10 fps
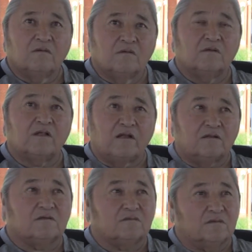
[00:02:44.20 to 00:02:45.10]
uh, that
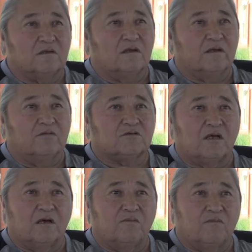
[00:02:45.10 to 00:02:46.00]
uh, he was
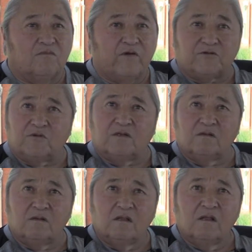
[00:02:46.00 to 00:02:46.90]
a
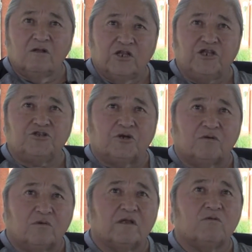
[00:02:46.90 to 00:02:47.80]
veteran teacher,
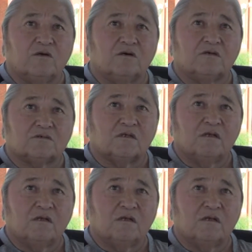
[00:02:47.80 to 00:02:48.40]
what he was,